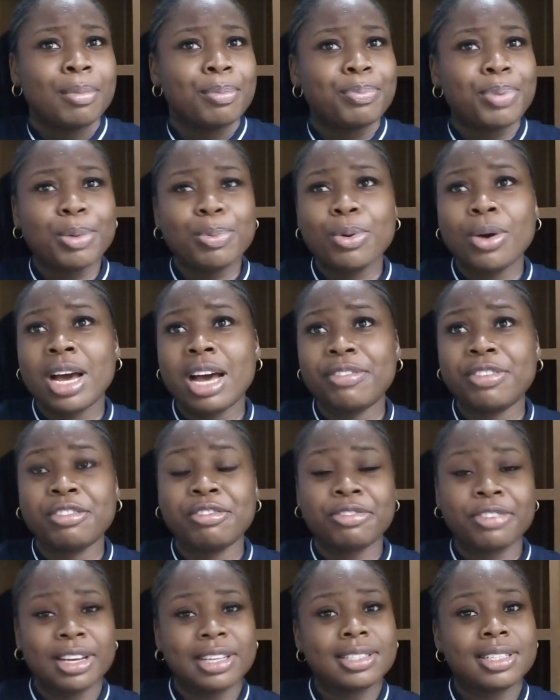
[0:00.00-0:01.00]
people have
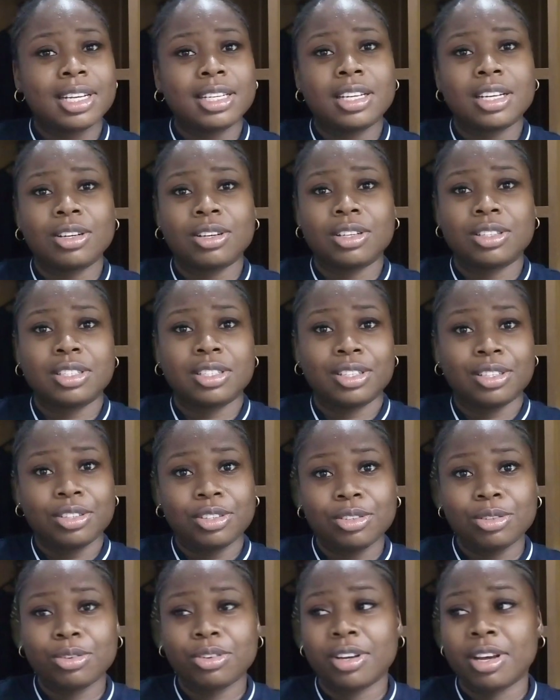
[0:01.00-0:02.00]
invested a lot in
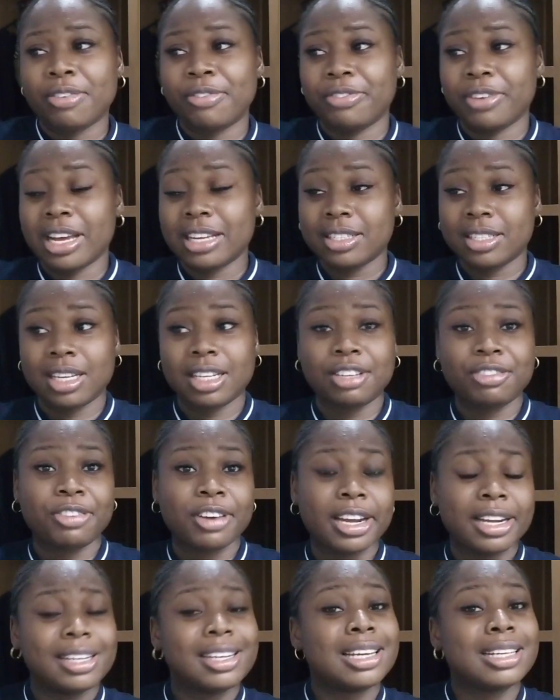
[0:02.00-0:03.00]
you, invested
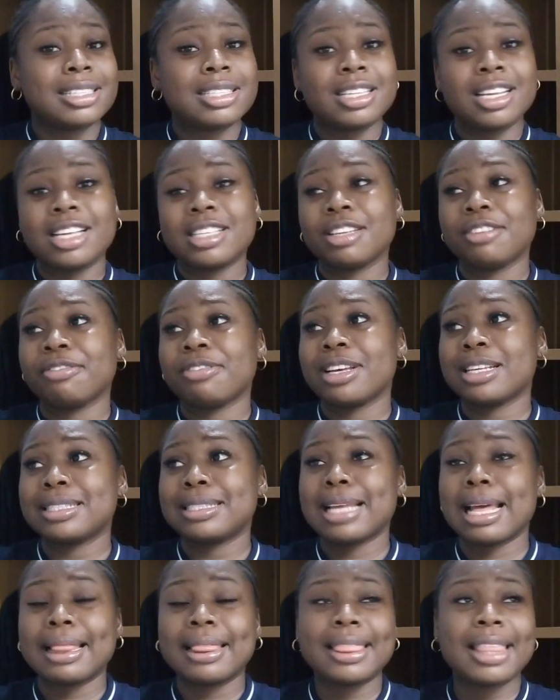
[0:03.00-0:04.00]
finances,
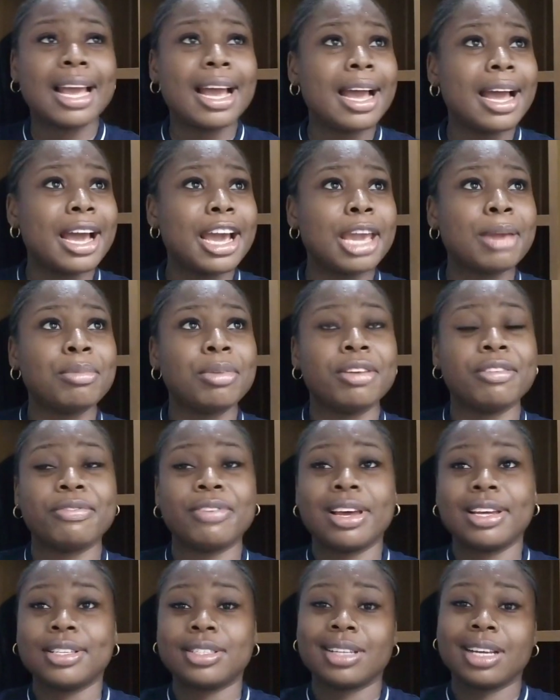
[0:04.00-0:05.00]
invested time,
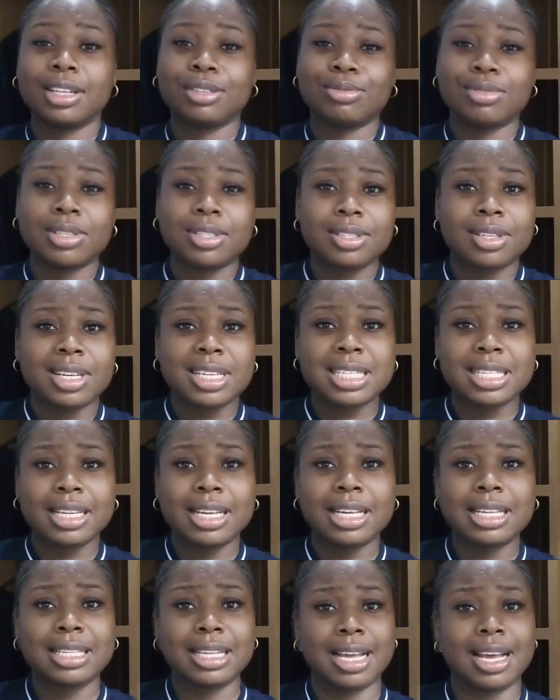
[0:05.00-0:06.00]
invested
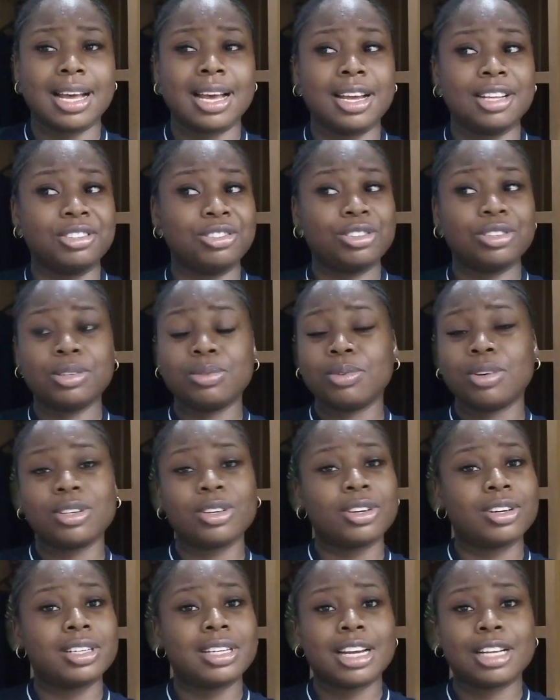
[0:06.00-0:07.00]
resources, and you don't
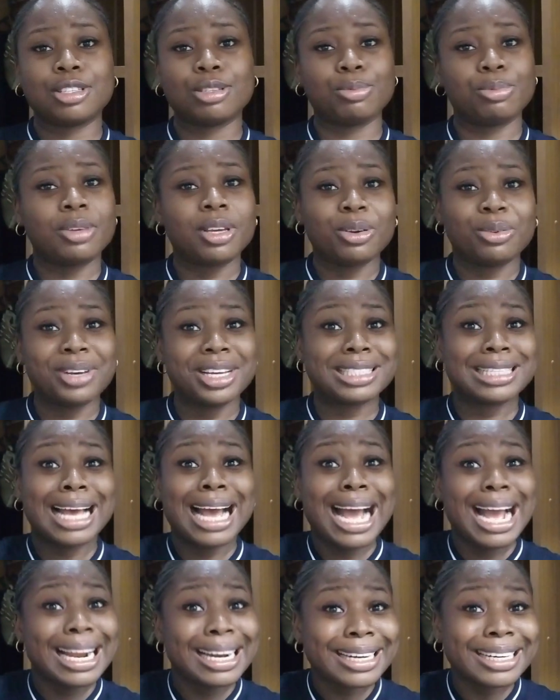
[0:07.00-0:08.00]
want all that to be a waste.
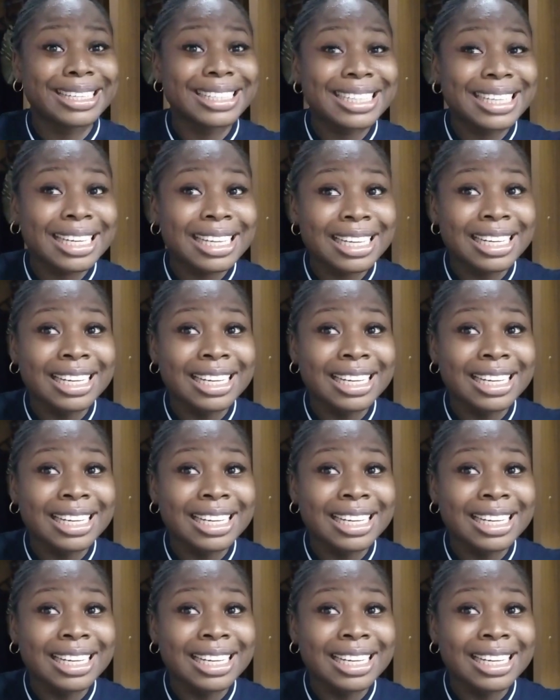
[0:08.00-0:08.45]
And